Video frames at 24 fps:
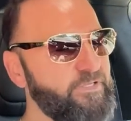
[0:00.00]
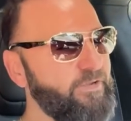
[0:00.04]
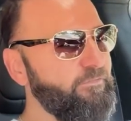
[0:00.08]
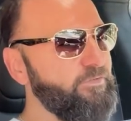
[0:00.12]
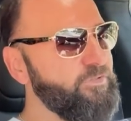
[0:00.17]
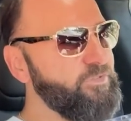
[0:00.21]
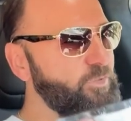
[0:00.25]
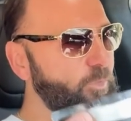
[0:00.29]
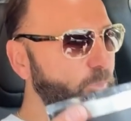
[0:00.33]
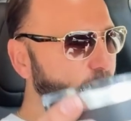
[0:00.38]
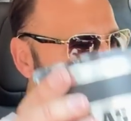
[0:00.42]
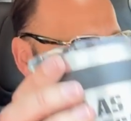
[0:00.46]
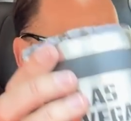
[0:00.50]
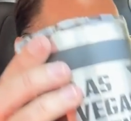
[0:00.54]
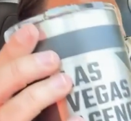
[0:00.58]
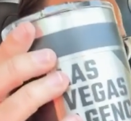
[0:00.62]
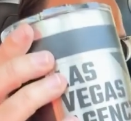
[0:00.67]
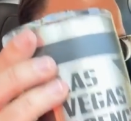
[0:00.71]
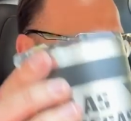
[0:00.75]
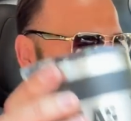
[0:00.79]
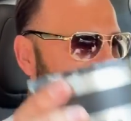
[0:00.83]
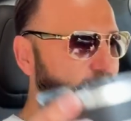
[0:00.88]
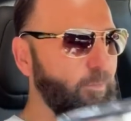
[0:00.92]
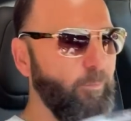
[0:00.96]
ever. So I'm going to
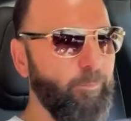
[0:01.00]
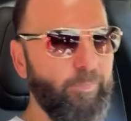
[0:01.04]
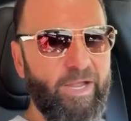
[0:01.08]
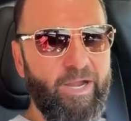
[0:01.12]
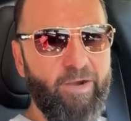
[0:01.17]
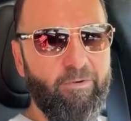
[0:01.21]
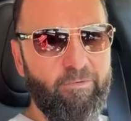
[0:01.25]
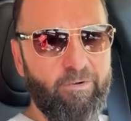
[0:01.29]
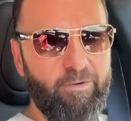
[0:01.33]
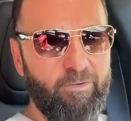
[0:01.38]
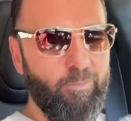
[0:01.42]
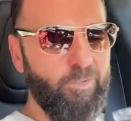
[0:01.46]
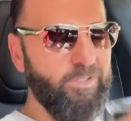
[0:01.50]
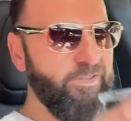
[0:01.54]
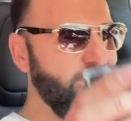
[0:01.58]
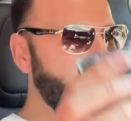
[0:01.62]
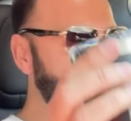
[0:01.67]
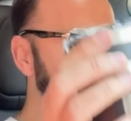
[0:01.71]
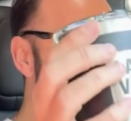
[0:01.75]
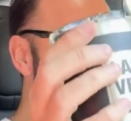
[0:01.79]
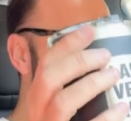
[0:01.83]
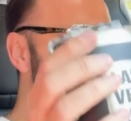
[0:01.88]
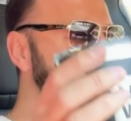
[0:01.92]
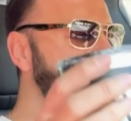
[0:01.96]
give you a little background on what
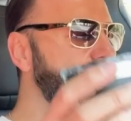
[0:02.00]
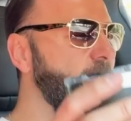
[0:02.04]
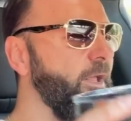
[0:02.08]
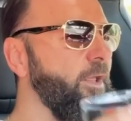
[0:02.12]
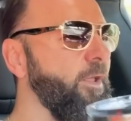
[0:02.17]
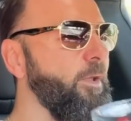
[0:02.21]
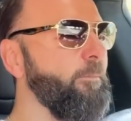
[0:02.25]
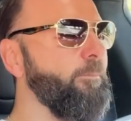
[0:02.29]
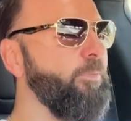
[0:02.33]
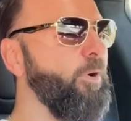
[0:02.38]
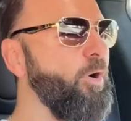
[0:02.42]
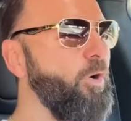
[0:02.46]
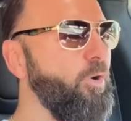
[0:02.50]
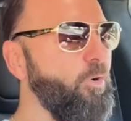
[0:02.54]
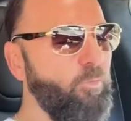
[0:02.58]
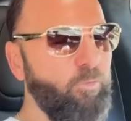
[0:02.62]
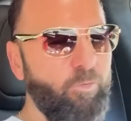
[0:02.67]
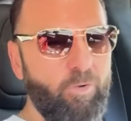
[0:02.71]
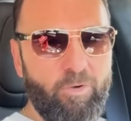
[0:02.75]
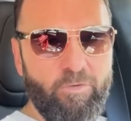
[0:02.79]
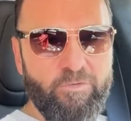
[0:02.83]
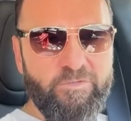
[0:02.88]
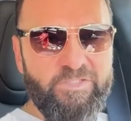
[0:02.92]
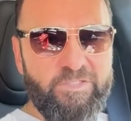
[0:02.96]
this is. Poker
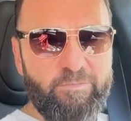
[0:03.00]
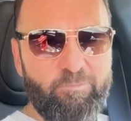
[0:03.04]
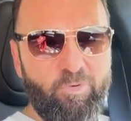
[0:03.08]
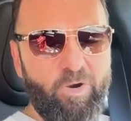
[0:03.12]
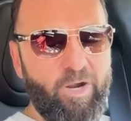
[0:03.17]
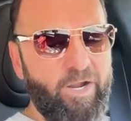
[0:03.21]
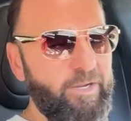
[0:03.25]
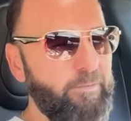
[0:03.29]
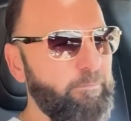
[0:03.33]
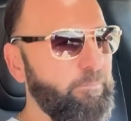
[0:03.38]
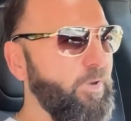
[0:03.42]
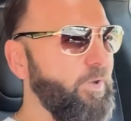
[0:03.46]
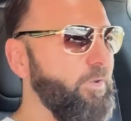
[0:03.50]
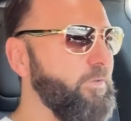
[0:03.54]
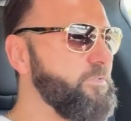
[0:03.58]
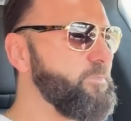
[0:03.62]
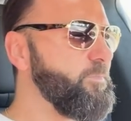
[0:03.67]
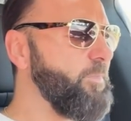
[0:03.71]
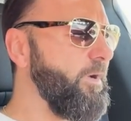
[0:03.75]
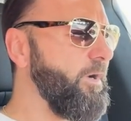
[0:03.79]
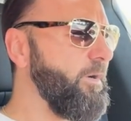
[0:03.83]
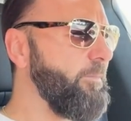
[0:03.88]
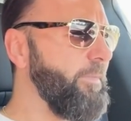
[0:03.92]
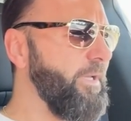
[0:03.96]
royalty, Brian
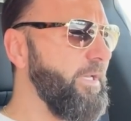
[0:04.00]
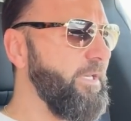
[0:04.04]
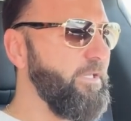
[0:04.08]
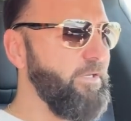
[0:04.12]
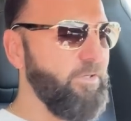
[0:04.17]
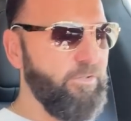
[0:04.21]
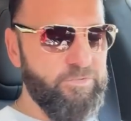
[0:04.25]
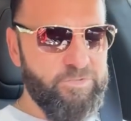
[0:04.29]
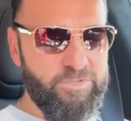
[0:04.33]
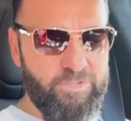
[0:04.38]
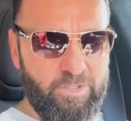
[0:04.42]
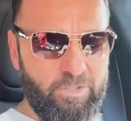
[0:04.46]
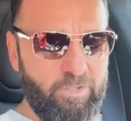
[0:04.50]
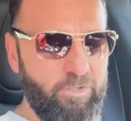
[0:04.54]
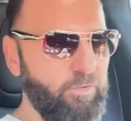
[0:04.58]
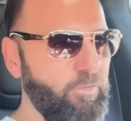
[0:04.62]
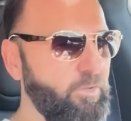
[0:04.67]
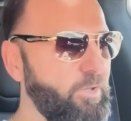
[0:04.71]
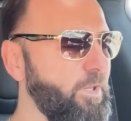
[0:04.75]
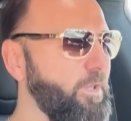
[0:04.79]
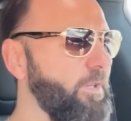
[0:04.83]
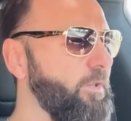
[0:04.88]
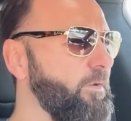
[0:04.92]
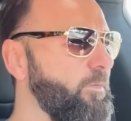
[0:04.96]
Balsbaugh, many years
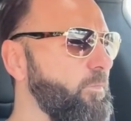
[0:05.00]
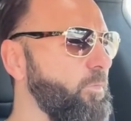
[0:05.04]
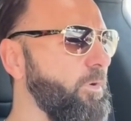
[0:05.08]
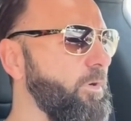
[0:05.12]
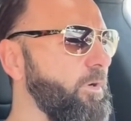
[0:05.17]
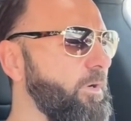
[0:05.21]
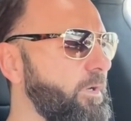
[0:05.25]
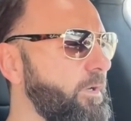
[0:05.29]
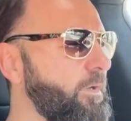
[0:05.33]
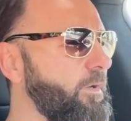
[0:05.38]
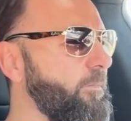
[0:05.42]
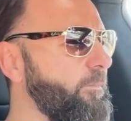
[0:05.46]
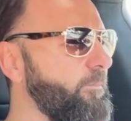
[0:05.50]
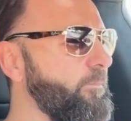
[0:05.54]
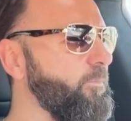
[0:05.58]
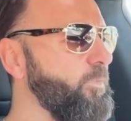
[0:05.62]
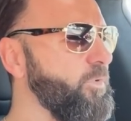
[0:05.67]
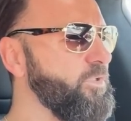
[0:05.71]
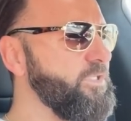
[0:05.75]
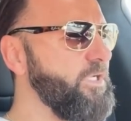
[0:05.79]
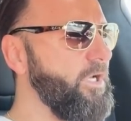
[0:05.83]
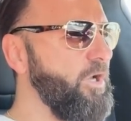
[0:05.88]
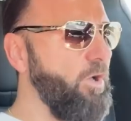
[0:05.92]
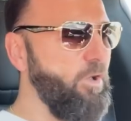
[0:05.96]
ago, uh,
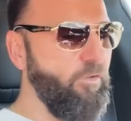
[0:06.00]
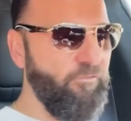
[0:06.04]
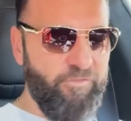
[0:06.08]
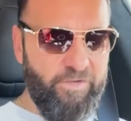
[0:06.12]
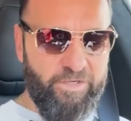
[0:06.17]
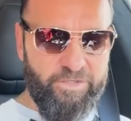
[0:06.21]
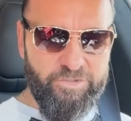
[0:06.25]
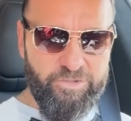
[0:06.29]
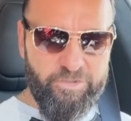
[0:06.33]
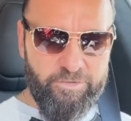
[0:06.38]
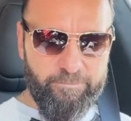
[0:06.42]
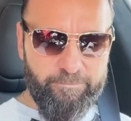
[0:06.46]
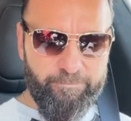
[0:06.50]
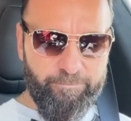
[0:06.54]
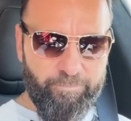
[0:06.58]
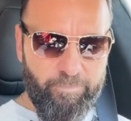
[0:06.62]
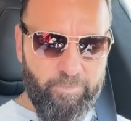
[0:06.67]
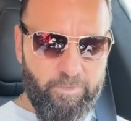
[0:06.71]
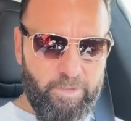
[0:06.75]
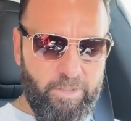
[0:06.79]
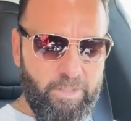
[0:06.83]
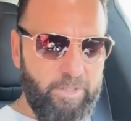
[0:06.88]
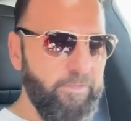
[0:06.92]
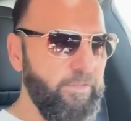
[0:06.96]
was a golf agent.
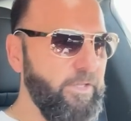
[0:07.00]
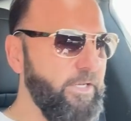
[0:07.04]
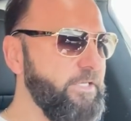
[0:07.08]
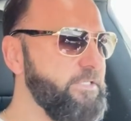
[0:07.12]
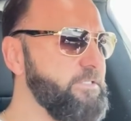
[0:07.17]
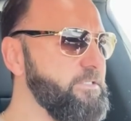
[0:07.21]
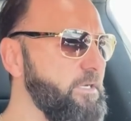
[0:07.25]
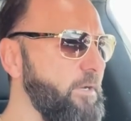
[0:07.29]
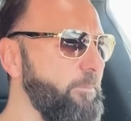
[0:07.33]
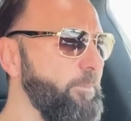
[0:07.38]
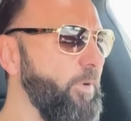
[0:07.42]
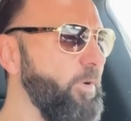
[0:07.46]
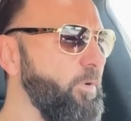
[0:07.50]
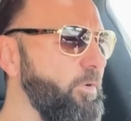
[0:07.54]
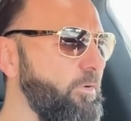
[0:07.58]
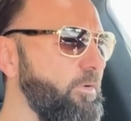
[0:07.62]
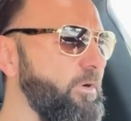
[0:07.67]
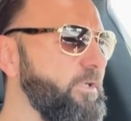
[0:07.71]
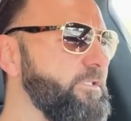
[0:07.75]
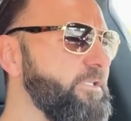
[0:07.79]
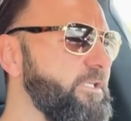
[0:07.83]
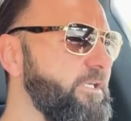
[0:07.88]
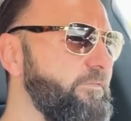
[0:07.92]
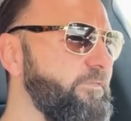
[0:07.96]
And then he saw poker
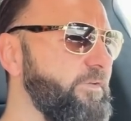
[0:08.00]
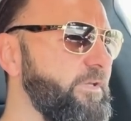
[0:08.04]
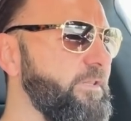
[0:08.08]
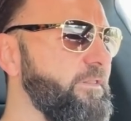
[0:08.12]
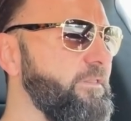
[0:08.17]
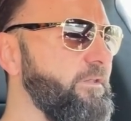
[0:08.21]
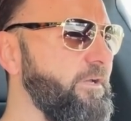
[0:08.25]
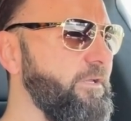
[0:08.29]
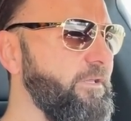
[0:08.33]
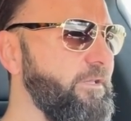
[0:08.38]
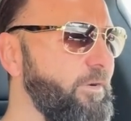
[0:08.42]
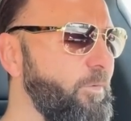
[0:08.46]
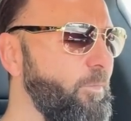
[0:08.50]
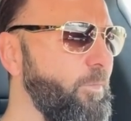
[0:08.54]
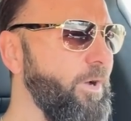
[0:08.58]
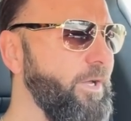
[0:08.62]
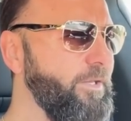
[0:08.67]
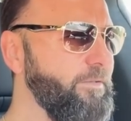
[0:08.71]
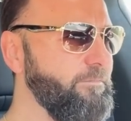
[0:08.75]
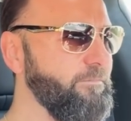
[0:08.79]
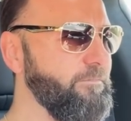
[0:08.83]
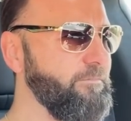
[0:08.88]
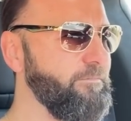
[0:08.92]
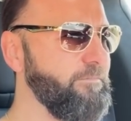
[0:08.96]
on TV and thought, you know
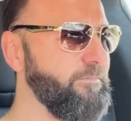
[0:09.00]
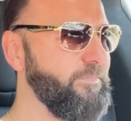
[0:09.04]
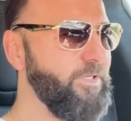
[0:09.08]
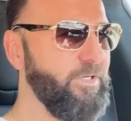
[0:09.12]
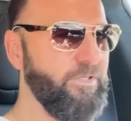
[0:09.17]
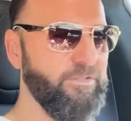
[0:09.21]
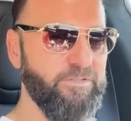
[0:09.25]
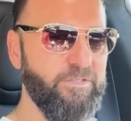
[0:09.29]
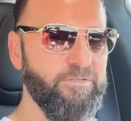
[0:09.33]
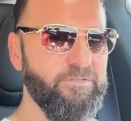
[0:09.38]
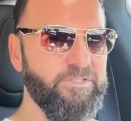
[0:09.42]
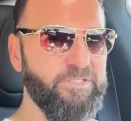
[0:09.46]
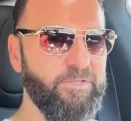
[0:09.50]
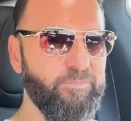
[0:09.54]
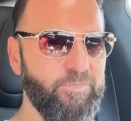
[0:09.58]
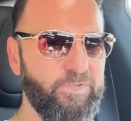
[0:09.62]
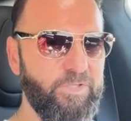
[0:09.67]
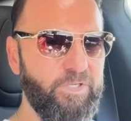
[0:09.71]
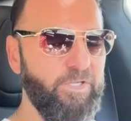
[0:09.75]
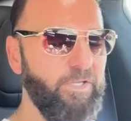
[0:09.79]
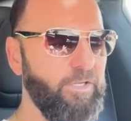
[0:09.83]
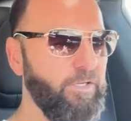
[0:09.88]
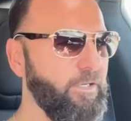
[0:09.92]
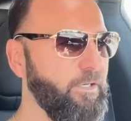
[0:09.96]
what? There, there's
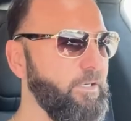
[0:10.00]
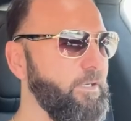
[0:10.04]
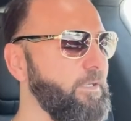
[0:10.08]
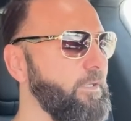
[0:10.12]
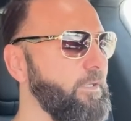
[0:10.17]
something here.